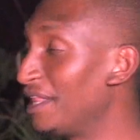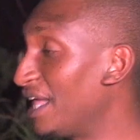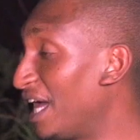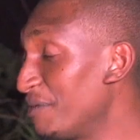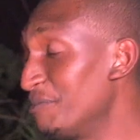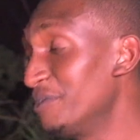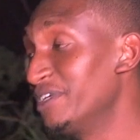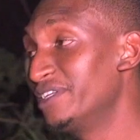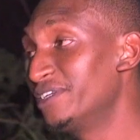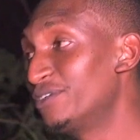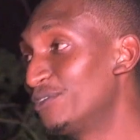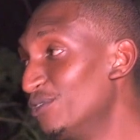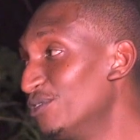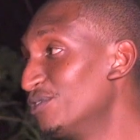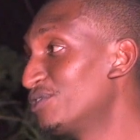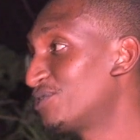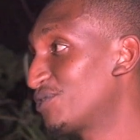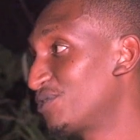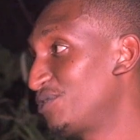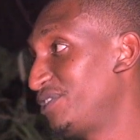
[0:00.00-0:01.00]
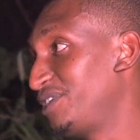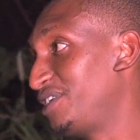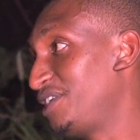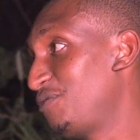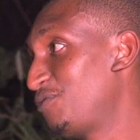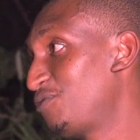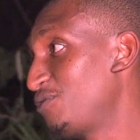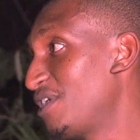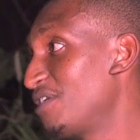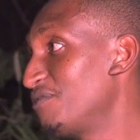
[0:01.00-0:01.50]
I mean, it looks good
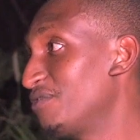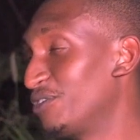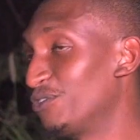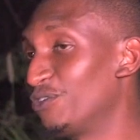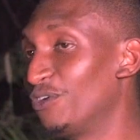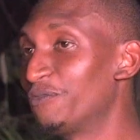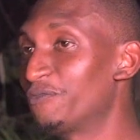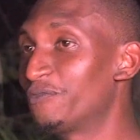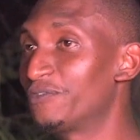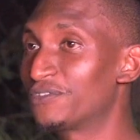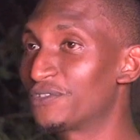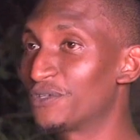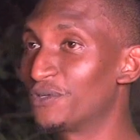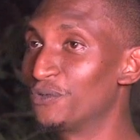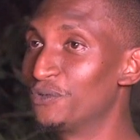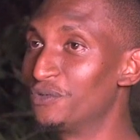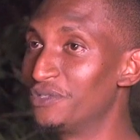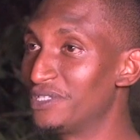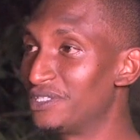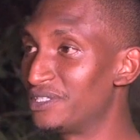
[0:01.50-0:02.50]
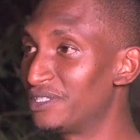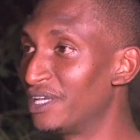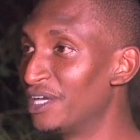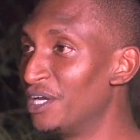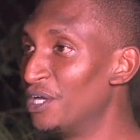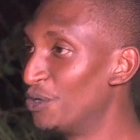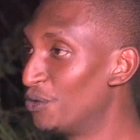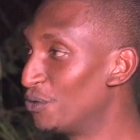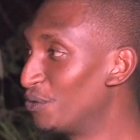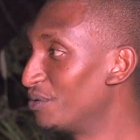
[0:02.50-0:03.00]
if you have an officer who
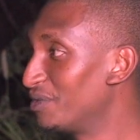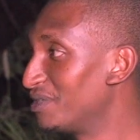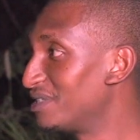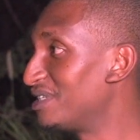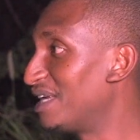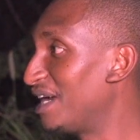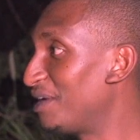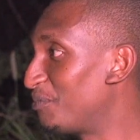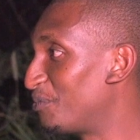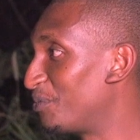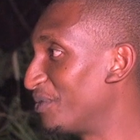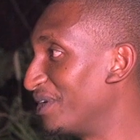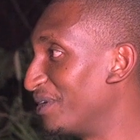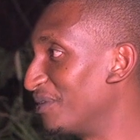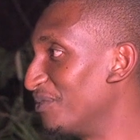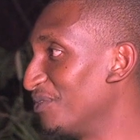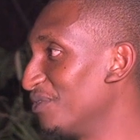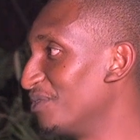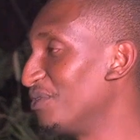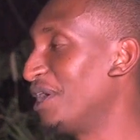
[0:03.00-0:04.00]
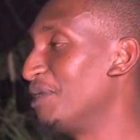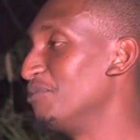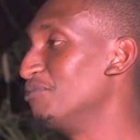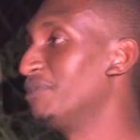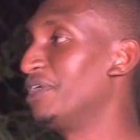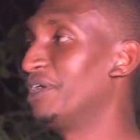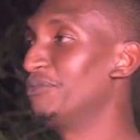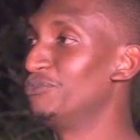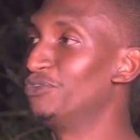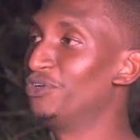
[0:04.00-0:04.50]
is that big. No,
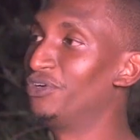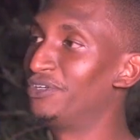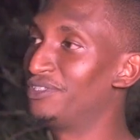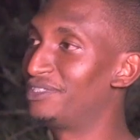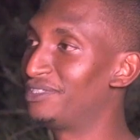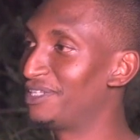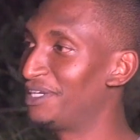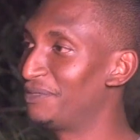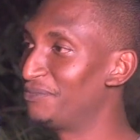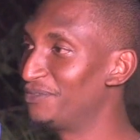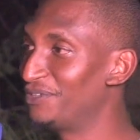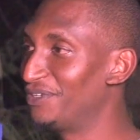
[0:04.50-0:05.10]
I'm not.